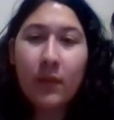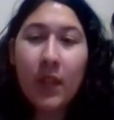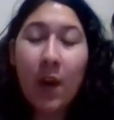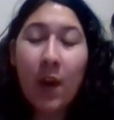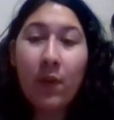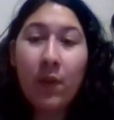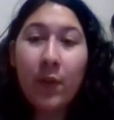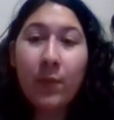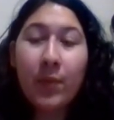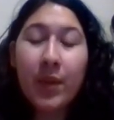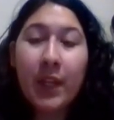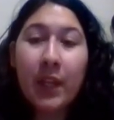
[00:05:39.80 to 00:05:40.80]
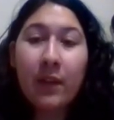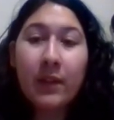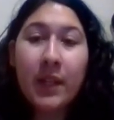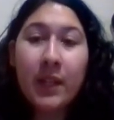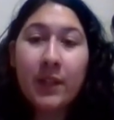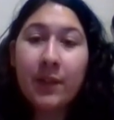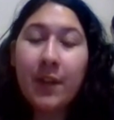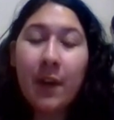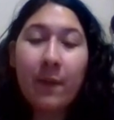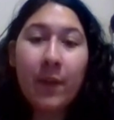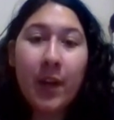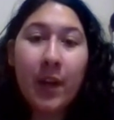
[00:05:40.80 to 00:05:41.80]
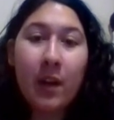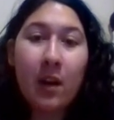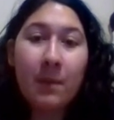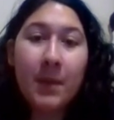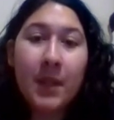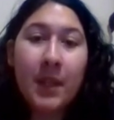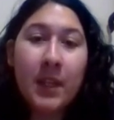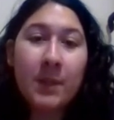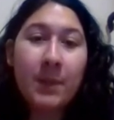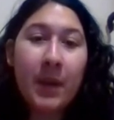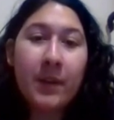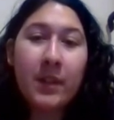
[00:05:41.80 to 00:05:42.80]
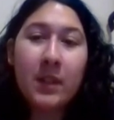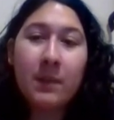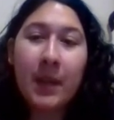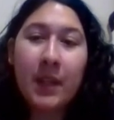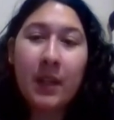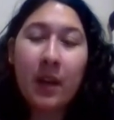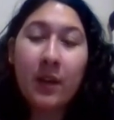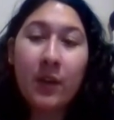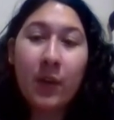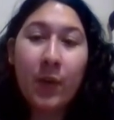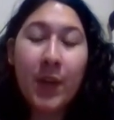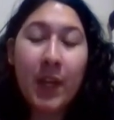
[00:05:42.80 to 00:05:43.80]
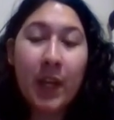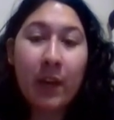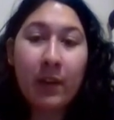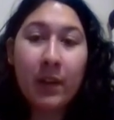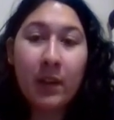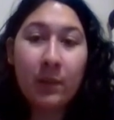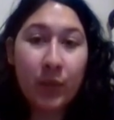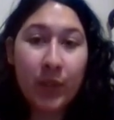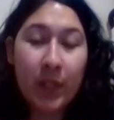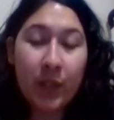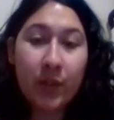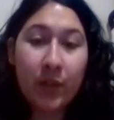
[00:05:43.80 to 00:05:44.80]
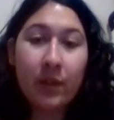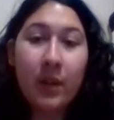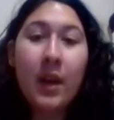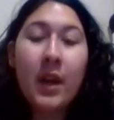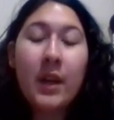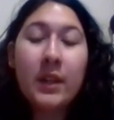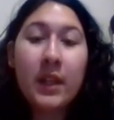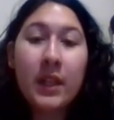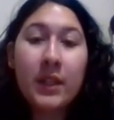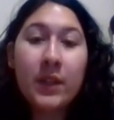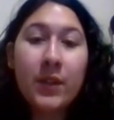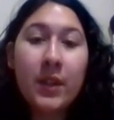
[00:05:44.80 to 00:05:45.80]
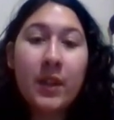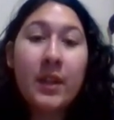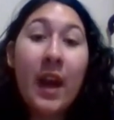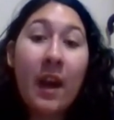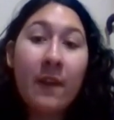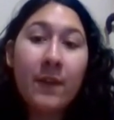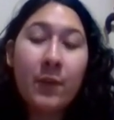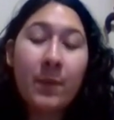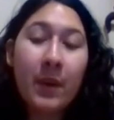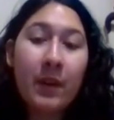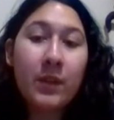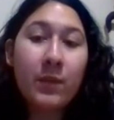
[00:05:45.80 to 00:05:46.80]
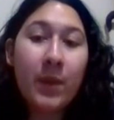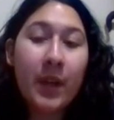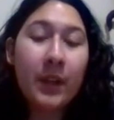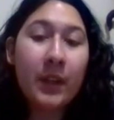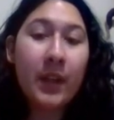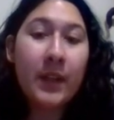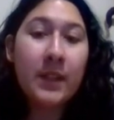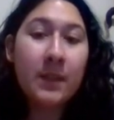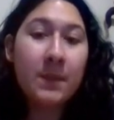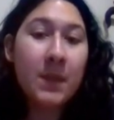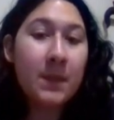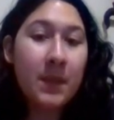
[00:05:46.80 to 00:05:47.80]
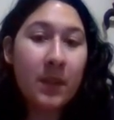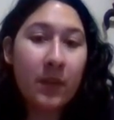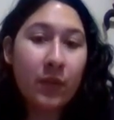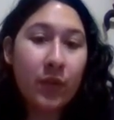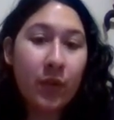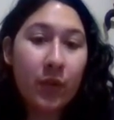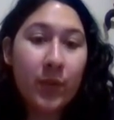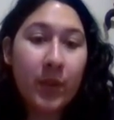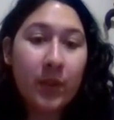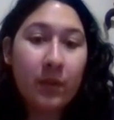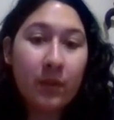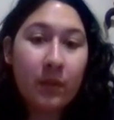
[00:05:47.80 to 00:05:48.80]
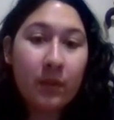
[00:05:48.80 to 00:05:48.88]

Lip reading: However, prenatal tests are not very common as parents may not know they carry the mutation. Tests are done after parents recognize symptoms in their children.